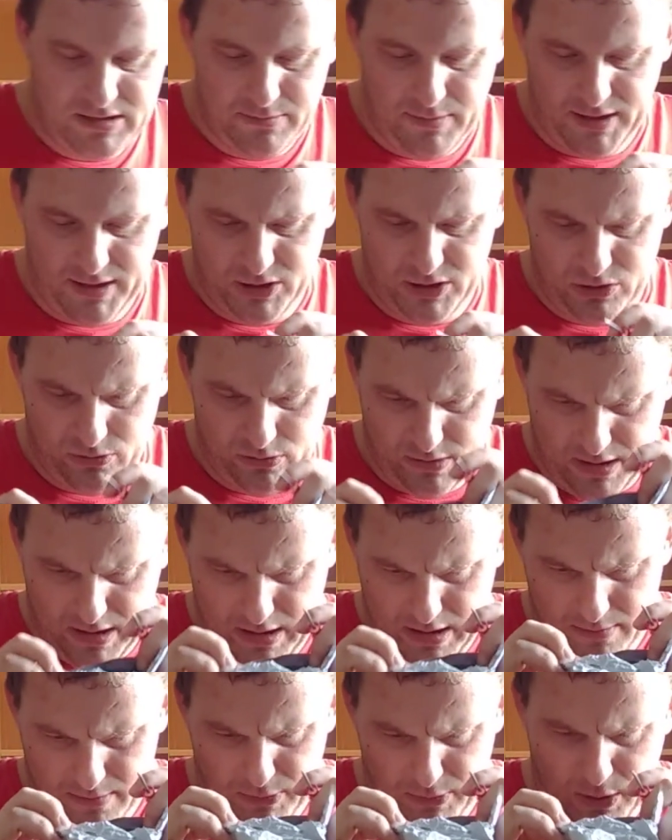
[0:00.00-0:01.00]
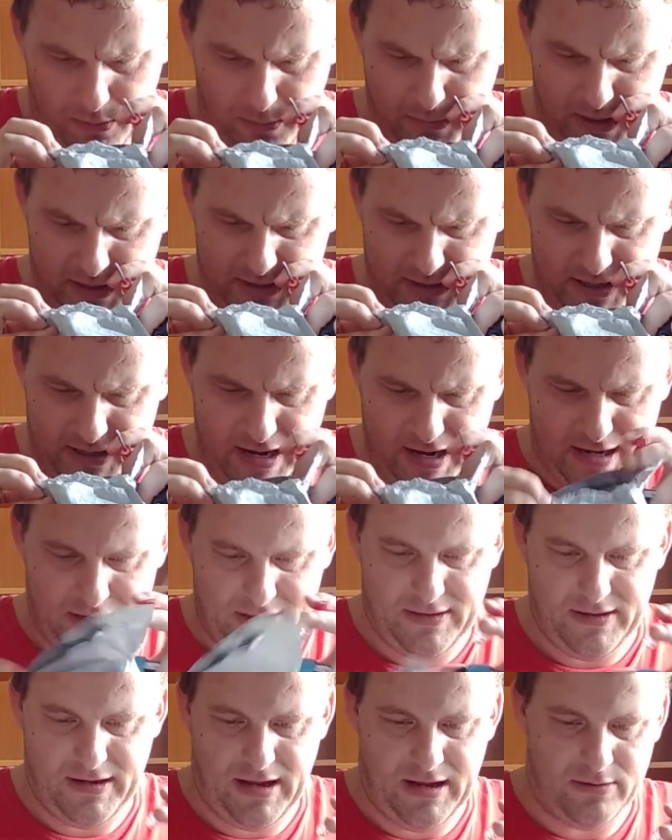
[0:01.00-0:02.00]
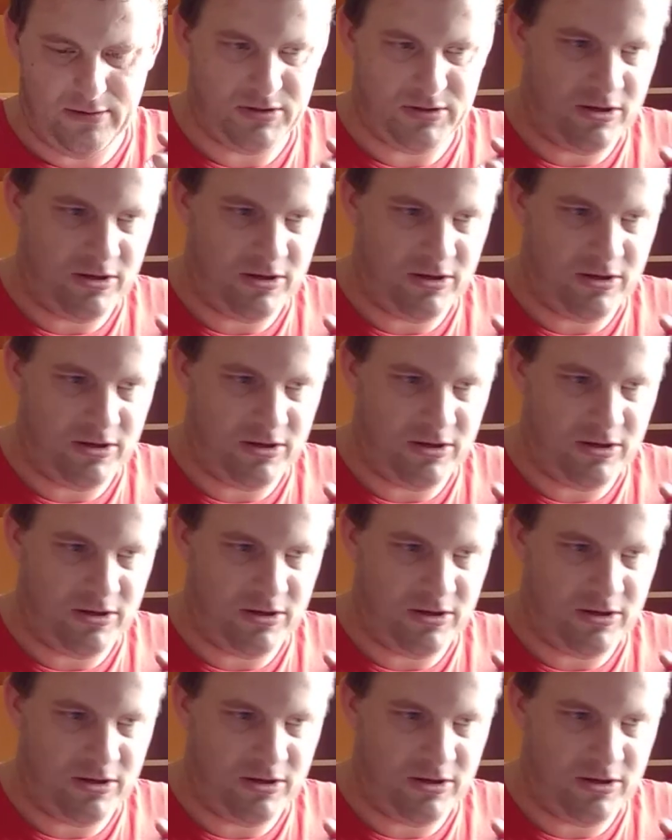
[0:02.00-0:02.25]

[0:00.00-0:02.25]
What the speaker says: make sure that I'm not missing anything else. I